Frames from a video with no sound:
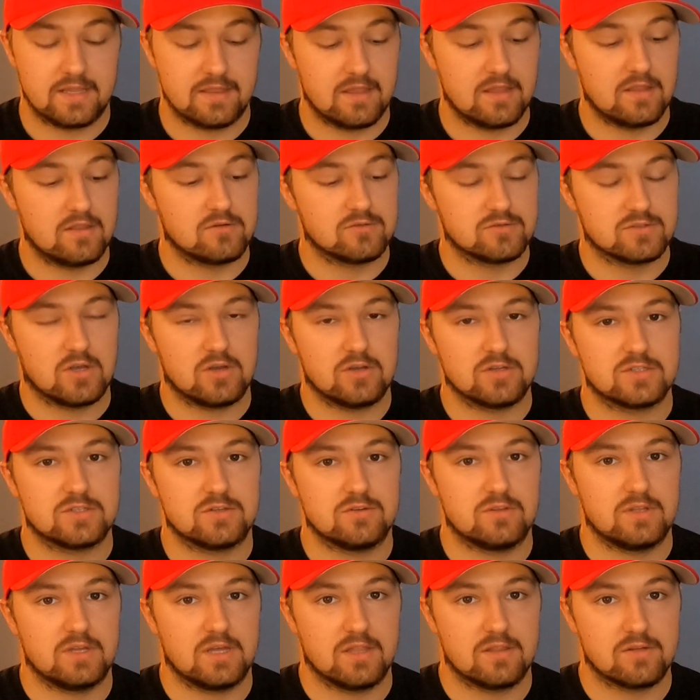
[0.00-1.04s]
And then there's
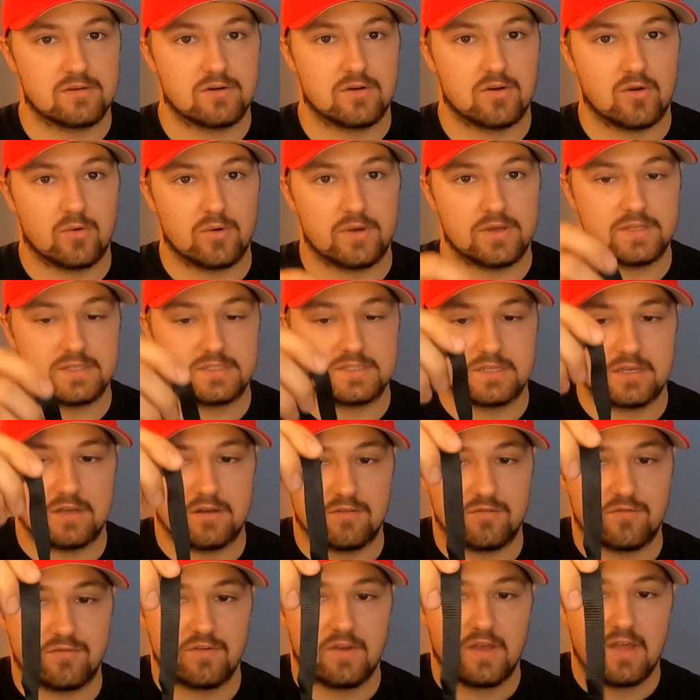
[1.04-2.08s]
also the other annoyance
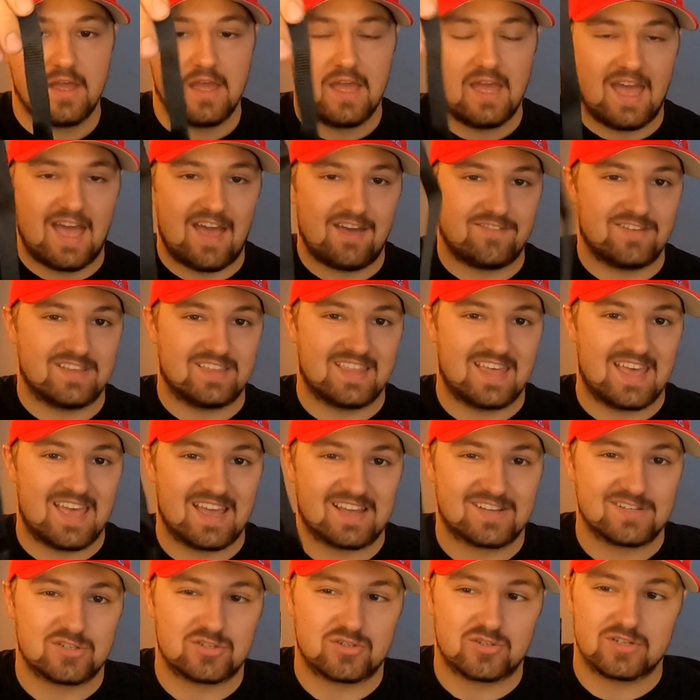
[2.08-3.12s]
of having the
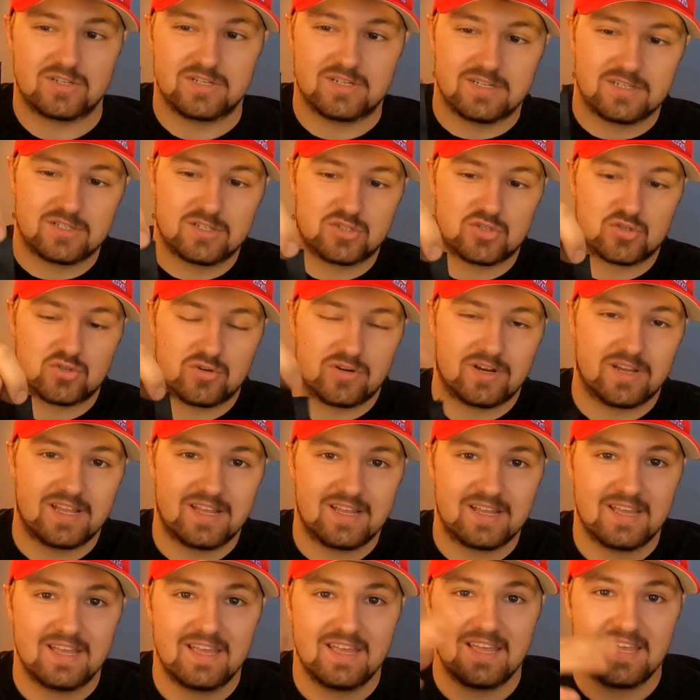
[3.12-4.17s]
extra
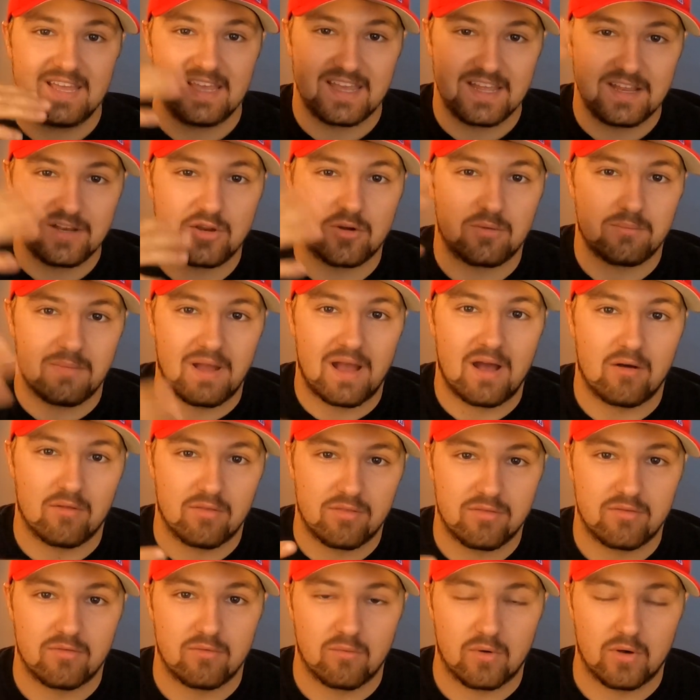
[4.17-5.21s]
string in your
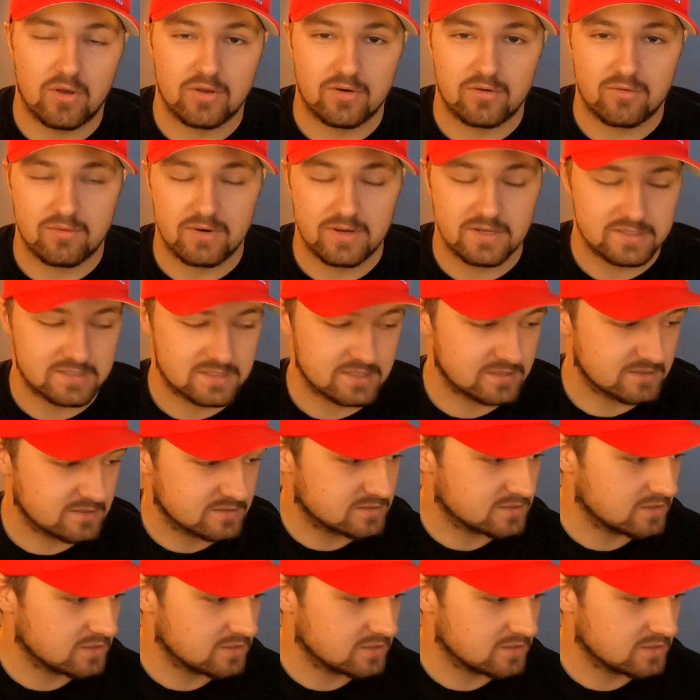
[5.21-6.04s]
mouth while you're racing.